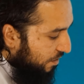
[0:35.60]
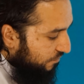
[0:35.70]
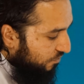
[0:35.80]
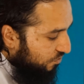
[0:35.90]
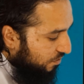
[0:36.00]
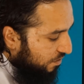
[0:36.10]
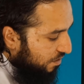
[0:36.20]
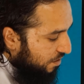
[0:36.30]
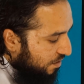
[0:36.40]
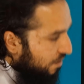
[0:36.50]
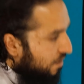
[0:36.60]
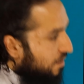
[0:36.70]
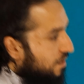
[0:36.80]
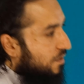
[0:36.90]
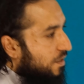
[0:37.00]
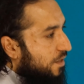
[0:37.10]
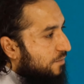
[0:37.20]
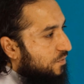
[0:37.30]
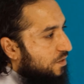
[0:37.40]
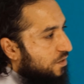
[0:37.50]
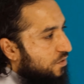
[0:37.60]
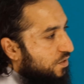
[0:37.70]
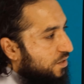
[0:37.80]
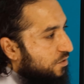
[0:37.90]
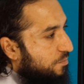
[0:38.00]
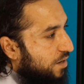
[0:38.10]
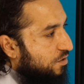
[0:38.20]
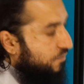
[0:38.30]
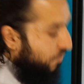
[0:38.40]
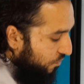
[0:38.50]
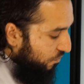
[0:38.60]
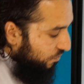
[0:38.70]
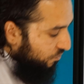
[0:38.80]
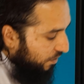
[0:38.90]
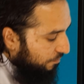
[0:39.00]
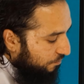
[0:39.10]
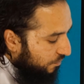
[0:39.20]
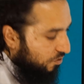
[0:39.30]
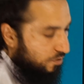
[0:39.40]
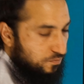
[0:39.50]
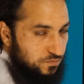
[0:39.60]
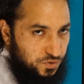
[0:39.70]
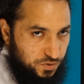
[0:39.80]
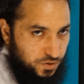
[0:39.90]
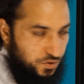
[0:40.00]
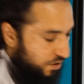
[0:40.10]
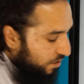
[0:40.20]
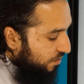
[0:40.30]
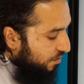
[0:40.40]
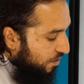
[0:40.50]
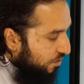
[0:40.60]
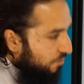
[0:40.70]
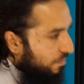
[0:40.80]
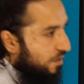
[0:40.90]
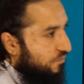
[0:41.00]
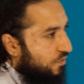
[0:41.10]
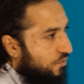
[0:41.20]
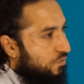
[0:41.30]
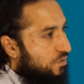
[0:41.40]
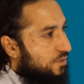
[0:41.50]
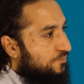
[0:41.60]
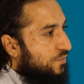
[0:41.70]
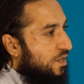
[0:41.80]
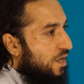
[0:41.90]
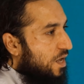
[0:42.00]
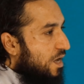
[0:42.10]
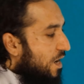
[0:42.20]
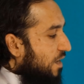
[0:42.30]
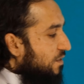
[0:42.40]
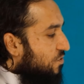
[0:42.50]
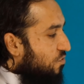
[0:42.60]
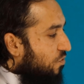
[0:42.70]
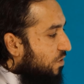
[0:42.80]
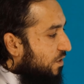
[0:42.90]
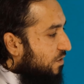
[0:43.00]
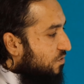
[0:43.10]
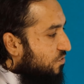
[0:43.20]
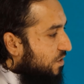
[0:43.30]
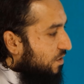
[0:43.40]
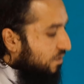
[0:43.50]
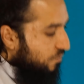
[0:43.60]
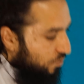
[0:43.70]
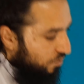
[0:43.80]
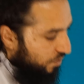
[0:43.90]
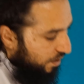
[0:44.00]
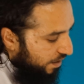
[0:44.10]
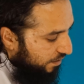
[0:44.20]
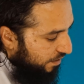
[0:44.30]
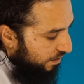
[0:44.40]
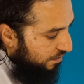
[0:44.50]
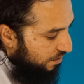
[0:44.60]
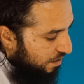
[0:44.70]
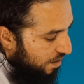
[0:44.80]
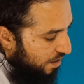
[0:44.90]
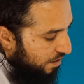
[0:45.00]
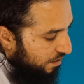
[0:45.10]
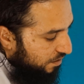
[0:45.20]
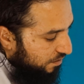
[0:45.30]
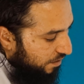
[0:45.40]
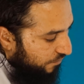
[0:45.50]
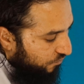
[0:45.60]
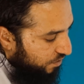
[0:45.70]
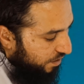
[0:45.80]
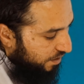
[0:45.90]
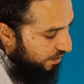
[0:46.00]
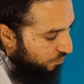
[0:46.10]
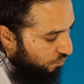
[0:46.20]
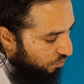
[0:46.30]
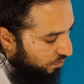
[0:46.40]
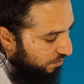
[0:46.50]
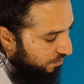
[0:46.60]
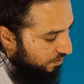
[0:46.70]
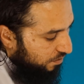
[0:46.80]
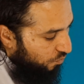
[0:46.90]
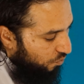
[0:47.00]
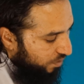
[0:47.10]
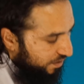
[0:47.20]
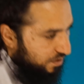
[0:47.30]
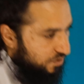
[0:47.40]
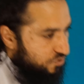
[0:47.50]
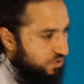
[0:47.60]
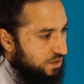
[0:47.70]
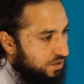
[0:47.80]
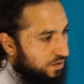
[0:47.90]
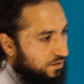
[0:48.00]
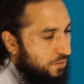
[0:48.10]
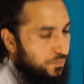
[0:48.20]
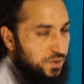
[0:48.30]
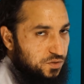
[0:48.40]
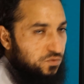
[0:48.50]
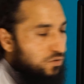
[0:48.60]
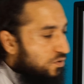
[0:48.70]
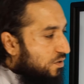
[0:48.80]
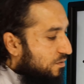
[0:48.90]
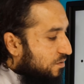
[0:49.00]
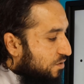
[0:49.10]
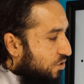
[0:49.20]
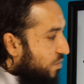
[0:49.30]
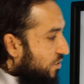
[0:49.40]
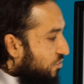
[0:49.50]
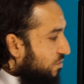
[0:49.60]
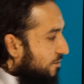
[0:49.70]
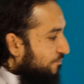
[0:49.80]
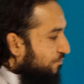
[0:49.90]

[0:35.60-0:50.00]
base of the tongue, okay, near the back of the throat. So it comes near the back of the throat and strongly constricting the wall. Okay, and then if you see here, the wall is constricted compared to other situation,